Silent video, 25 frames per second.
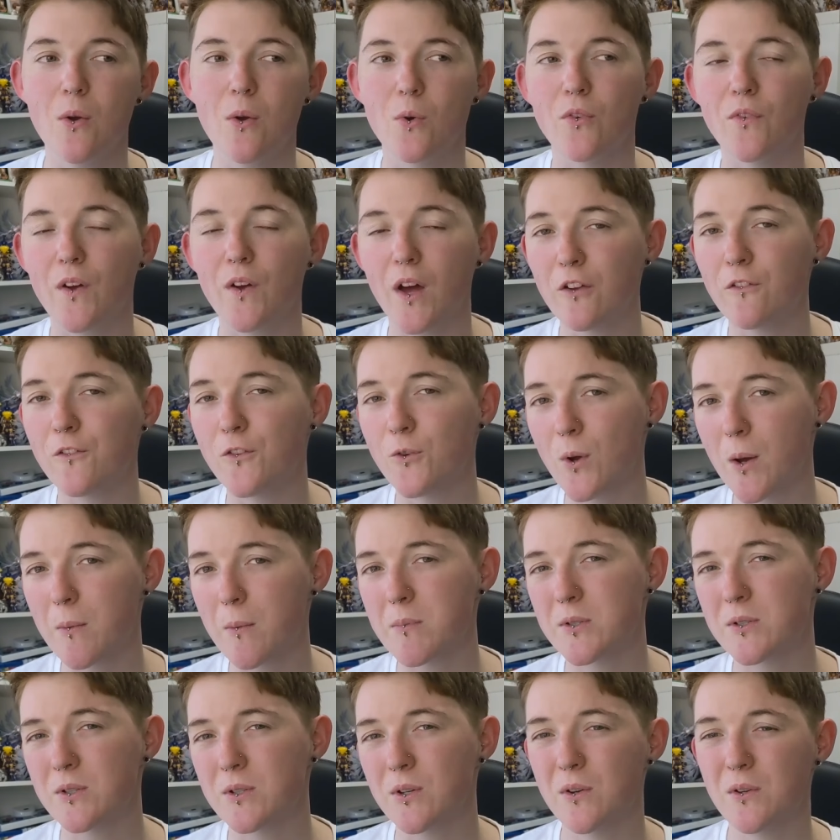We've had a few
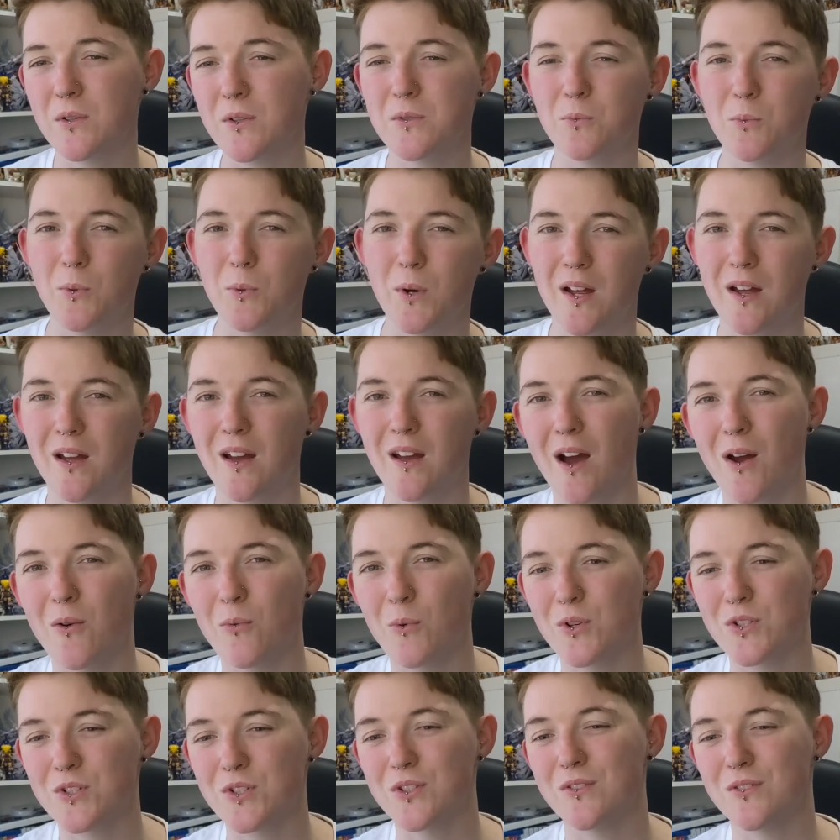episodes where I
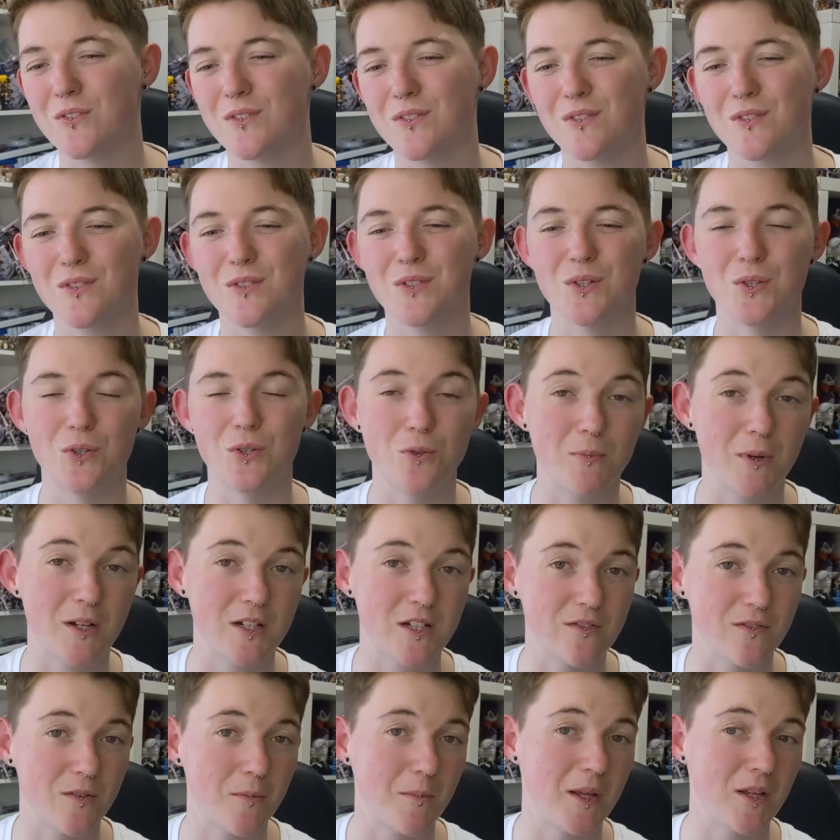wasn't too
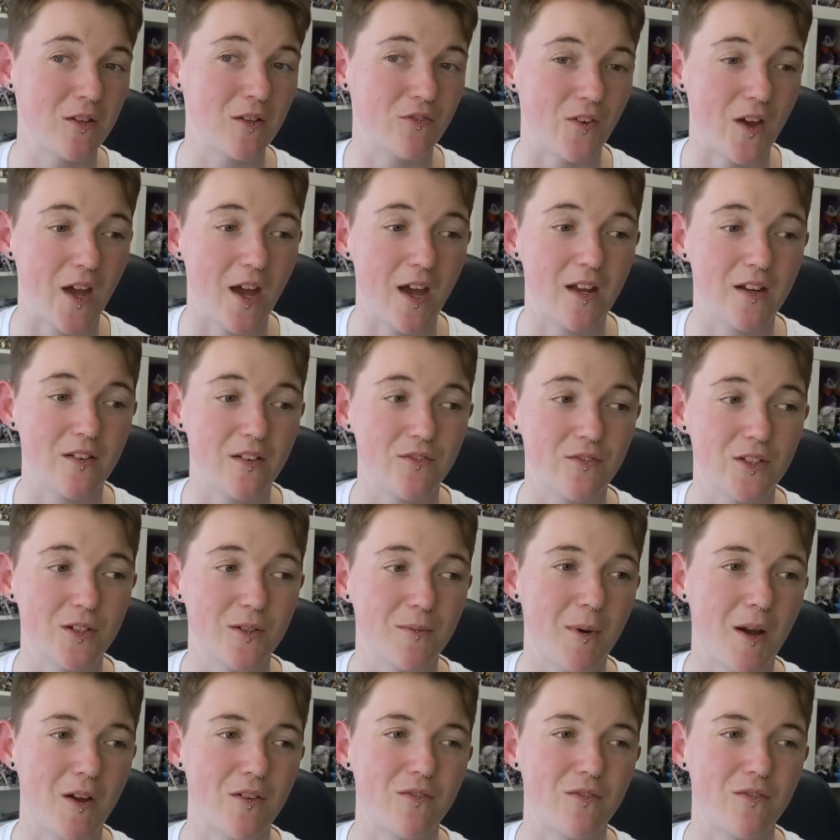much of a big fan of them.